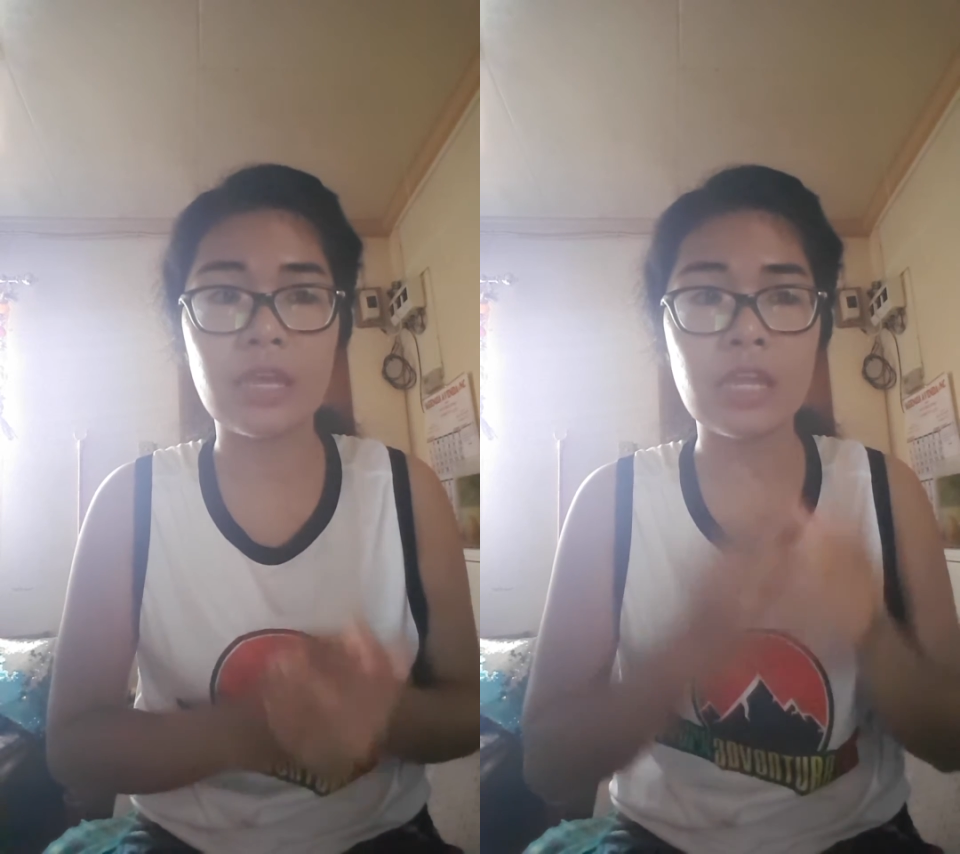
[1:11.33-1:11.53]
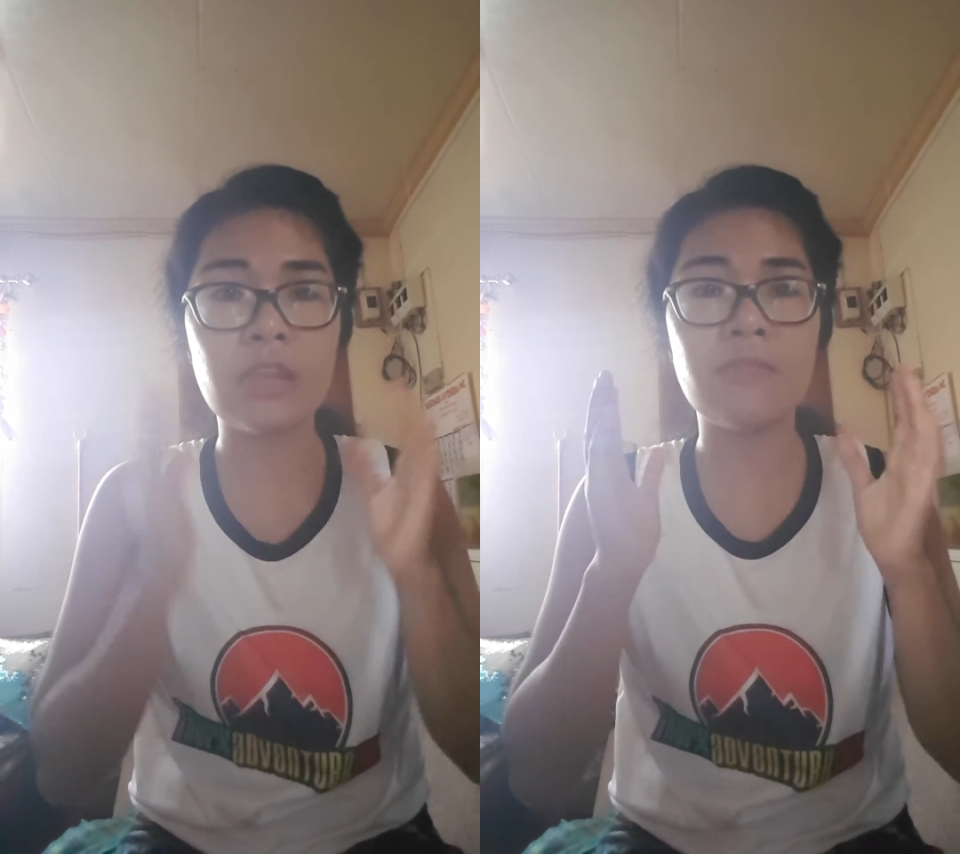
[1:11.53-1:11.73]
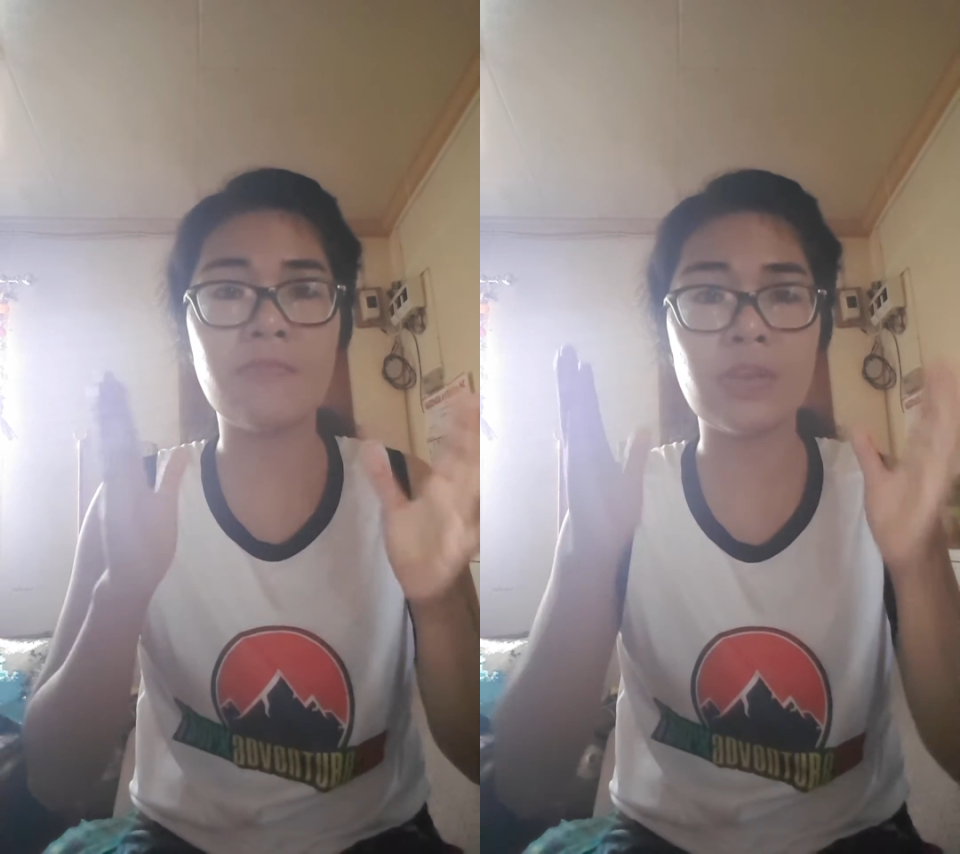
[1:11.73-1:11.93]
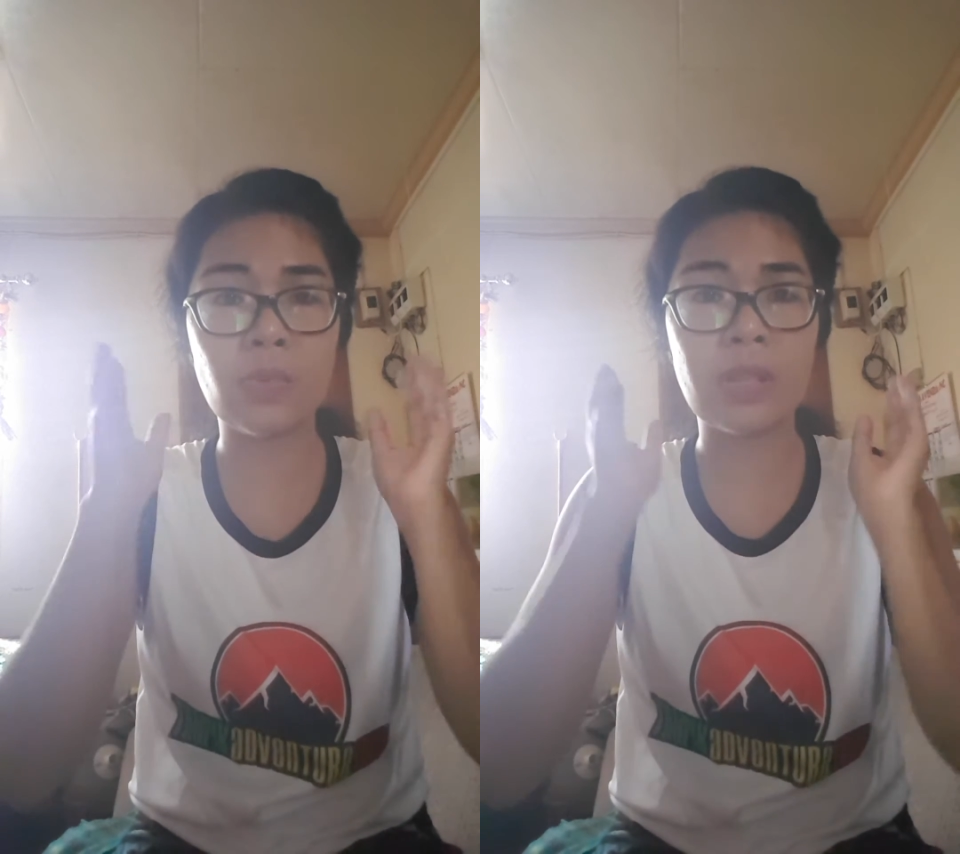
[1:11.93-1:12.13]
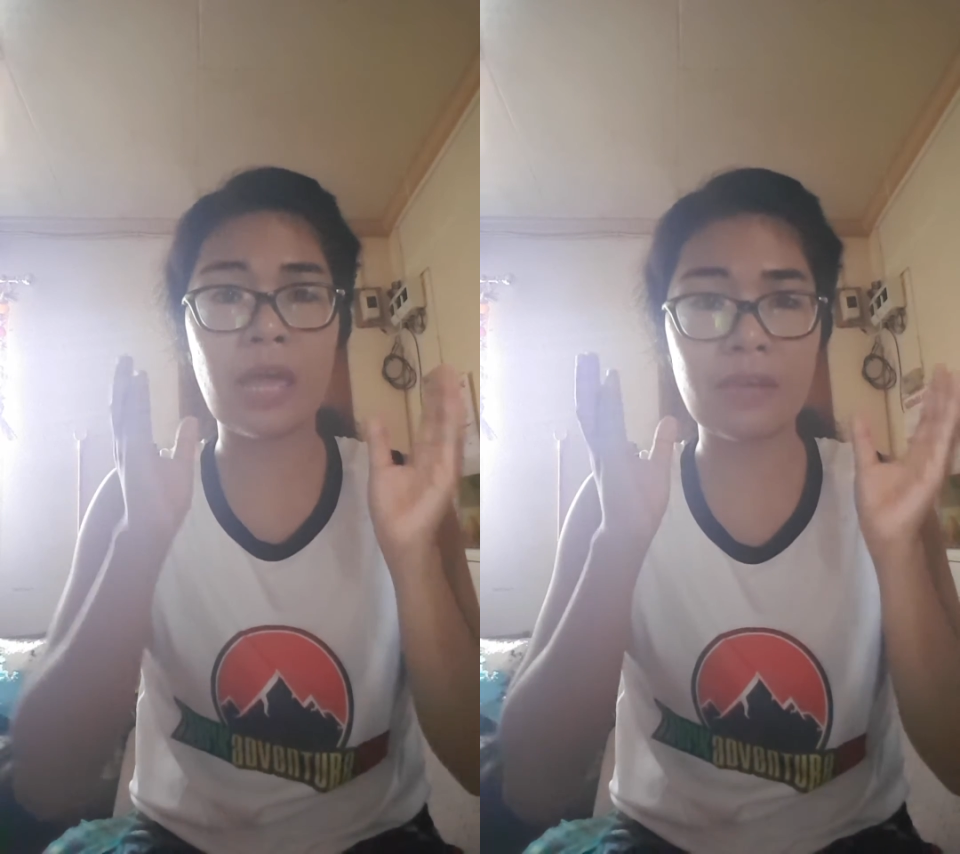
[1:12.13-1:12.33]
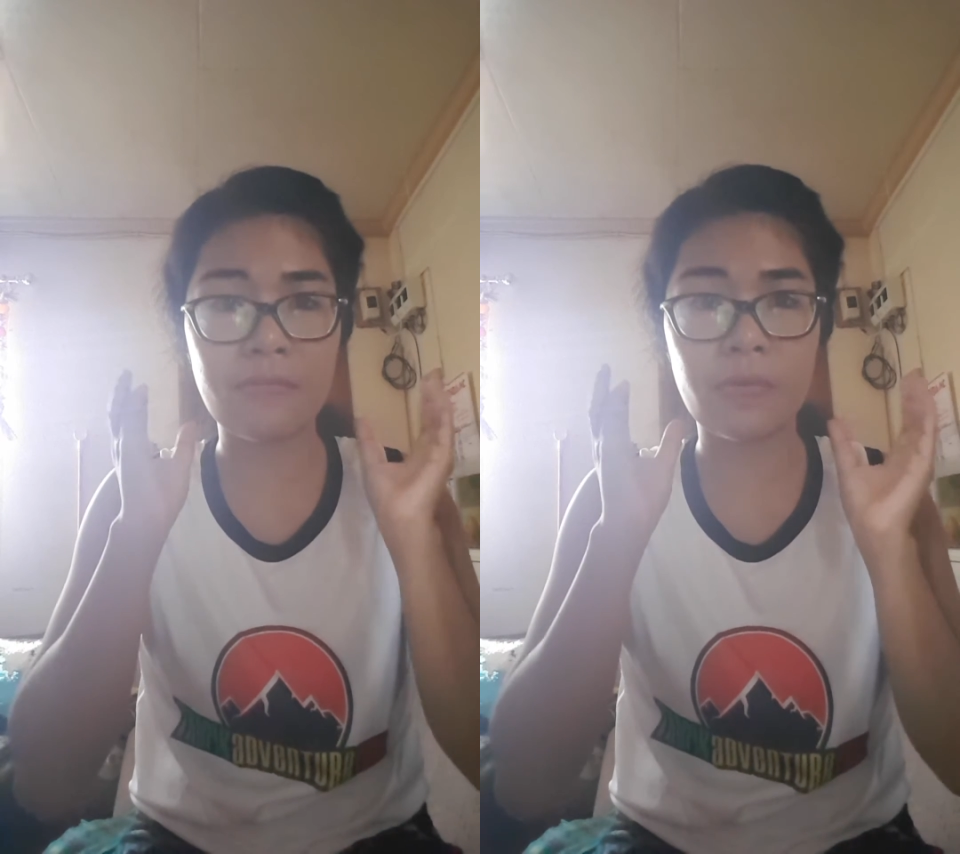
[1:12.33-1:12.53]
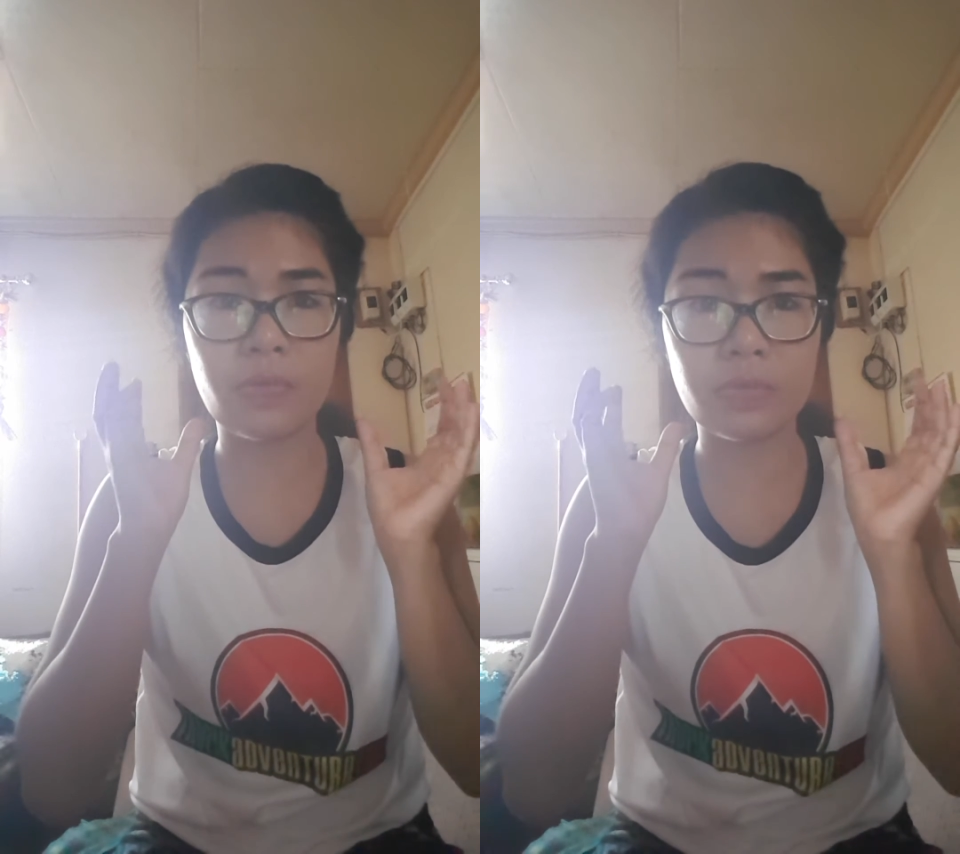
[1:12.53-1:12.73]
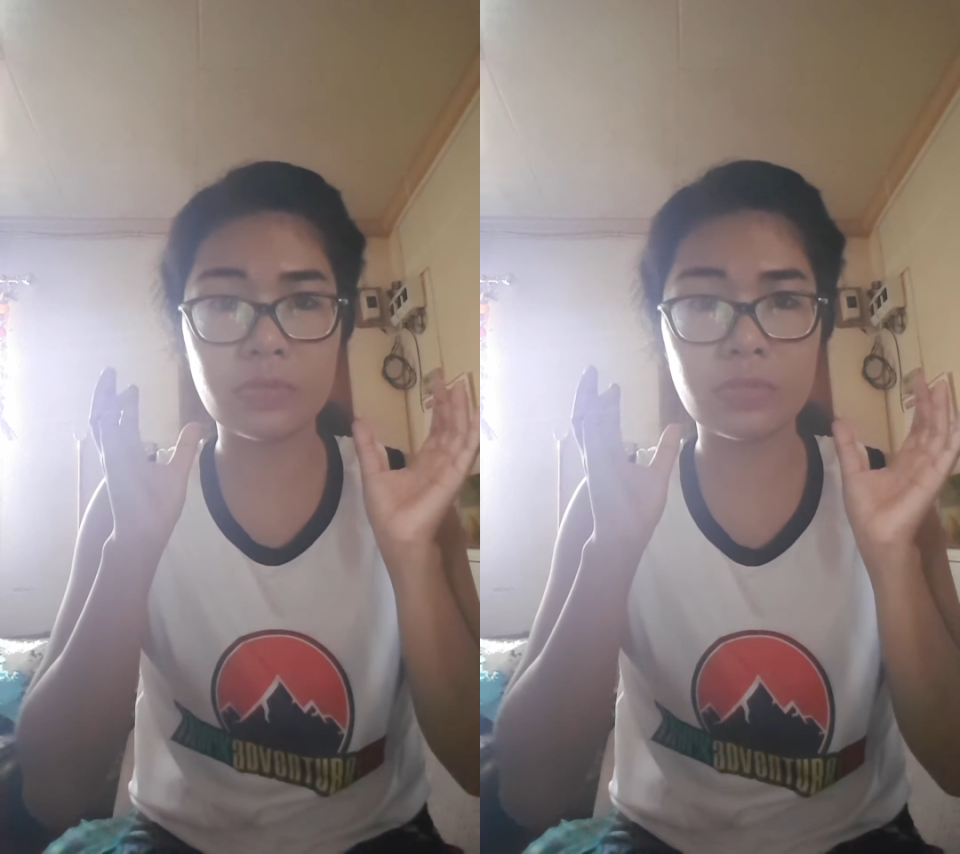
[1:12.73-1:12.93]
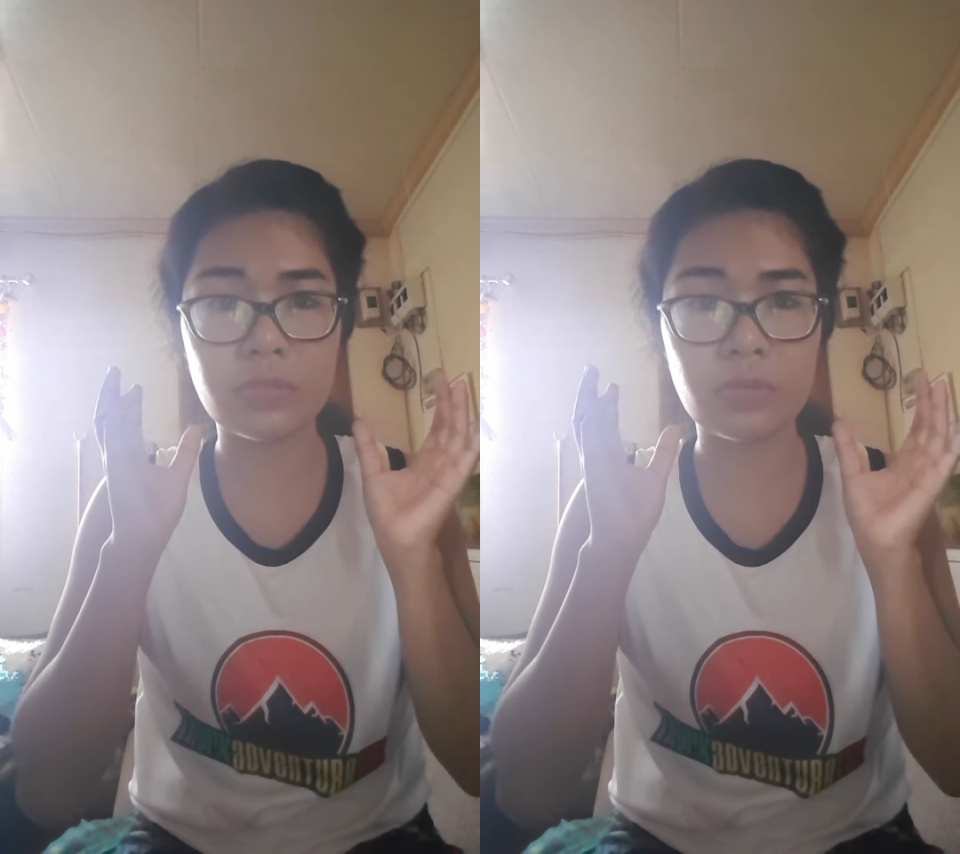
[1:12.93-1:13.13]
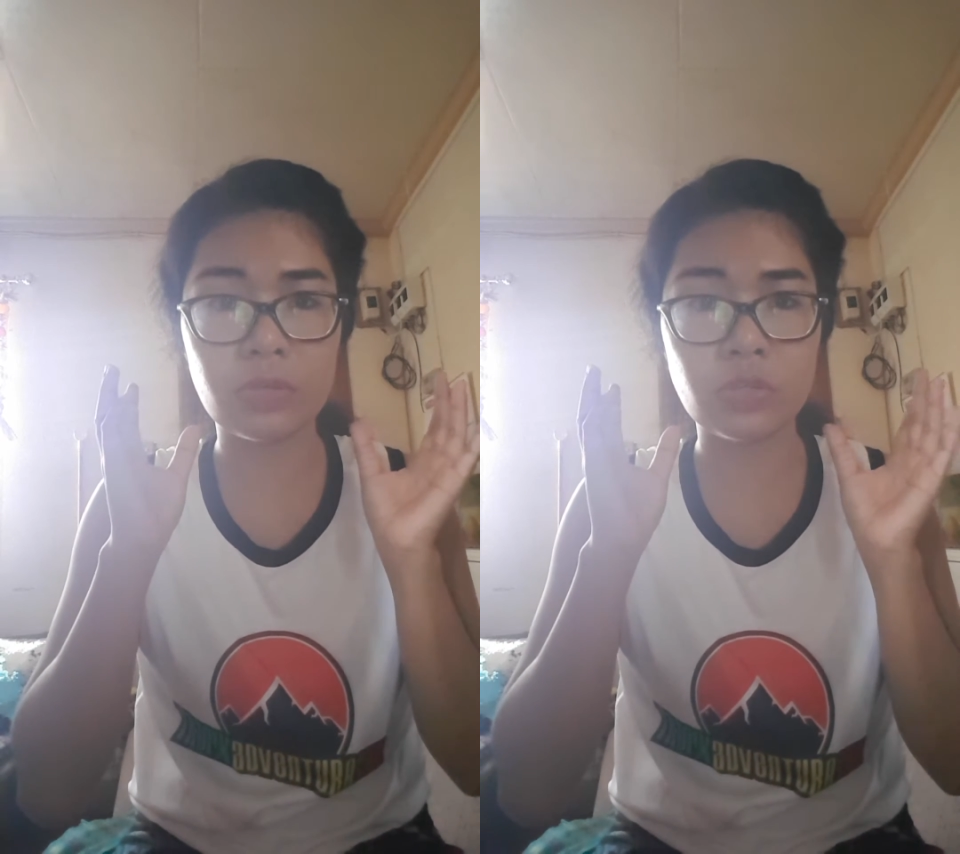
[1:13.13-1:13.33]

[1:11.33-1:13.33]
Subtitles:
individual headphones